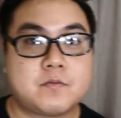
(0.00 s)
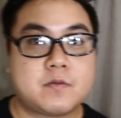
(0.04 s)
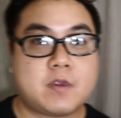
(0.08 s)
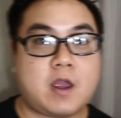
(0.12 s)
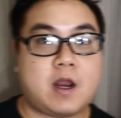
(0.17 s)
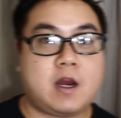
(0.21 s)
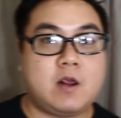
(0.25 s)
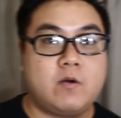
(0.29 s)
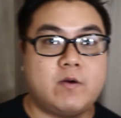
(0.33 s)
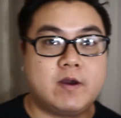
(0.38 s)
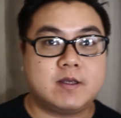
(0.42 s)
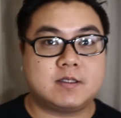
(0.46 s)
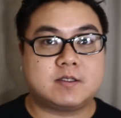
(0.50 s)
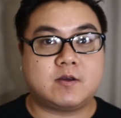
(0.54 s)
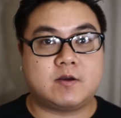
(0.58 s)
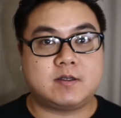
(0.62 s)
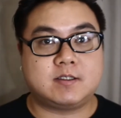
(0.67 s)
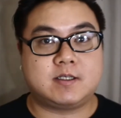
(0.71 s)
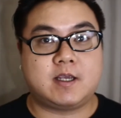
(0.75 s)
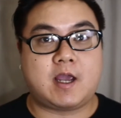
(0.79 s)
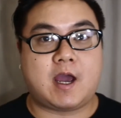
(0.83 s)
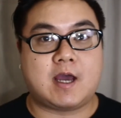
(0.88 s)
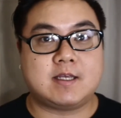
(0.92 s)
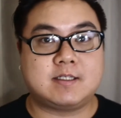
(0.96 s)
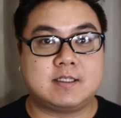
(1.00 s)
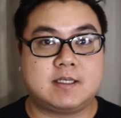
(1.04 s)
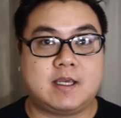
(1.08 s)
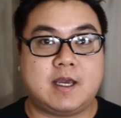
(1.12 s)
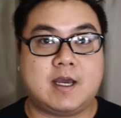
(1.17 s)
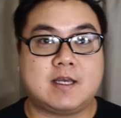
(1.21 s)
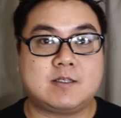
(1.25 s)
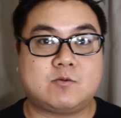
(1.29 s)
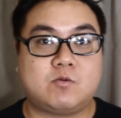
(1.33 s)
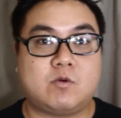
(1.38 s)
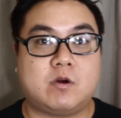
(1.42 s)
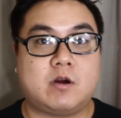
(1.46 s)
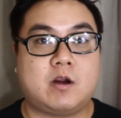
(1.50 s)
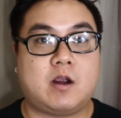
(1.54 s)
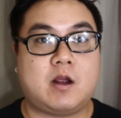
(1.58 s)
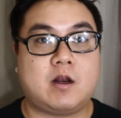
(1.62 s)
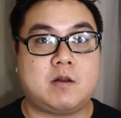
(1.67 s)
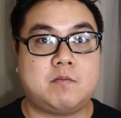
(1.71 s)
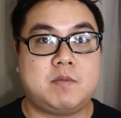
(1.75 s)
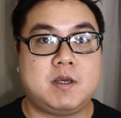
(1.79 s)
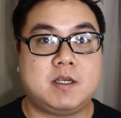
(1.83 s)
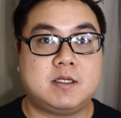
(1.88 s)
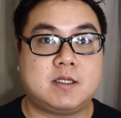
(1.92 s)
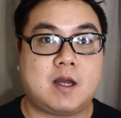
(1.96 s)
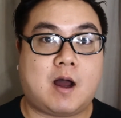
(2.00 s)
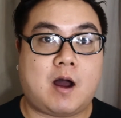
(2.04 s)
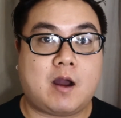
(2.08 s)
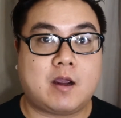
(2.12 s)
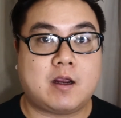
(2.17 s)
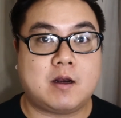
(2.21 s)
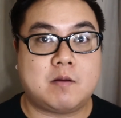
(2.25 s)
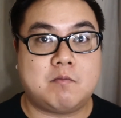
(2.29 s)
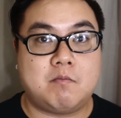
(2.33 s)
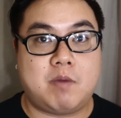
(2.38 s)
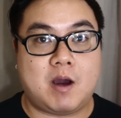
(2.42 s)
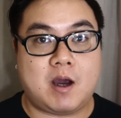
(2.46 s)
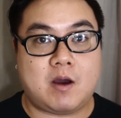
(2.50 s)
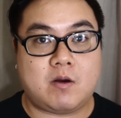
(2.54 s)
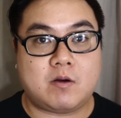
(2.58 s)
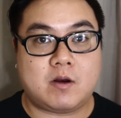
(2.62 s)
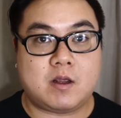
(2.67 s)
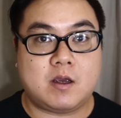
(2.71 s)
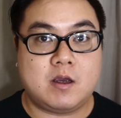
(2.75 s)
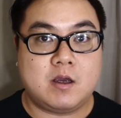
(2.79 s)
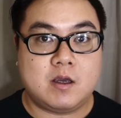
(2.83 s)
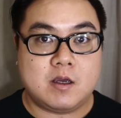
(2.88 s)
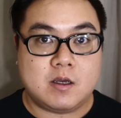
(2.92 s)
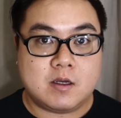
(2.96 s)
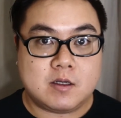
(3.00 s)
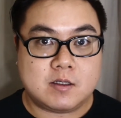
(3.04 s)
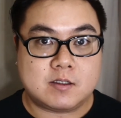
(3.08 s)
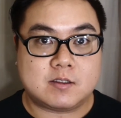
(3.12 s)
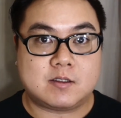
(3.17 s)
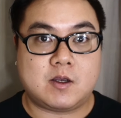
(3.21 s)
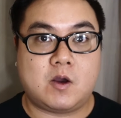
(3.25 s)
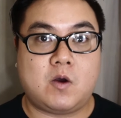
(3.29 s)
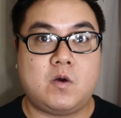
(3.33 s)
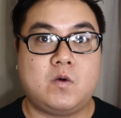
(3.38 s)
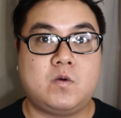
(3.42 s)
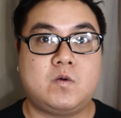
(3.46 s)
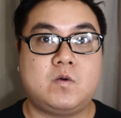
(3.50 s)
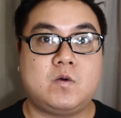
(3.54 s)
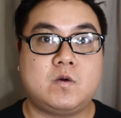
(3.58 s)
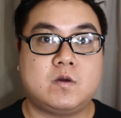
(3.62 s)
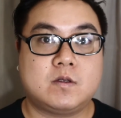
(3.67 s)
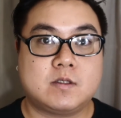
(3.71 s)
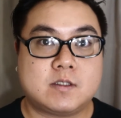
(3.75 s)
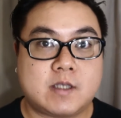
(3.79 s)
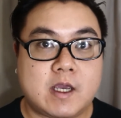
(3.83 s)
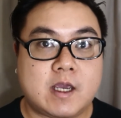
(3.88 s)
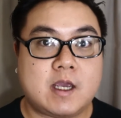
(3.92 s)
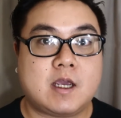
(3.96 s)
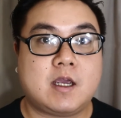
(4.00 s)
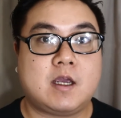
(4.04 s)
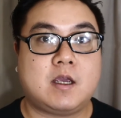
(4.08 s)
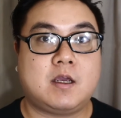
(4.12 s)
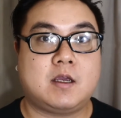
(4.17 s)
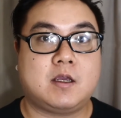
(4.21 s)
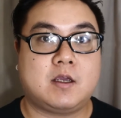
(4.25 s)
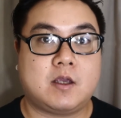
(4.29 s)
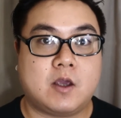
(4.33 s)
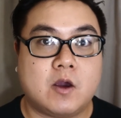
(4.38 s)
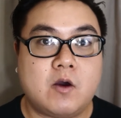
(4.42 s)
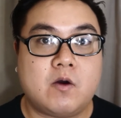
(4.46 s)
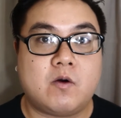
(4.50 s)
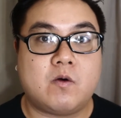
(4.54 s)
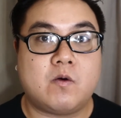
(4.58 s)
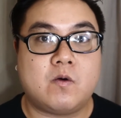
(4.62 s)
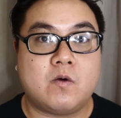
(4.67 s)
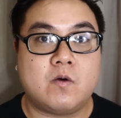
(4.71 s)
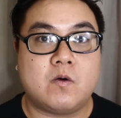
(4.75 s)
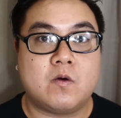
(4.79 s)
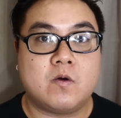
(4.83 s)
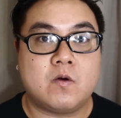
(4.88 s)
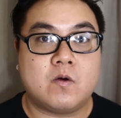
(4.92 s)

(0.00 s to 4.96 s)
Anyway, so as you guys guessed, we're gonna be talking about Sousenkyo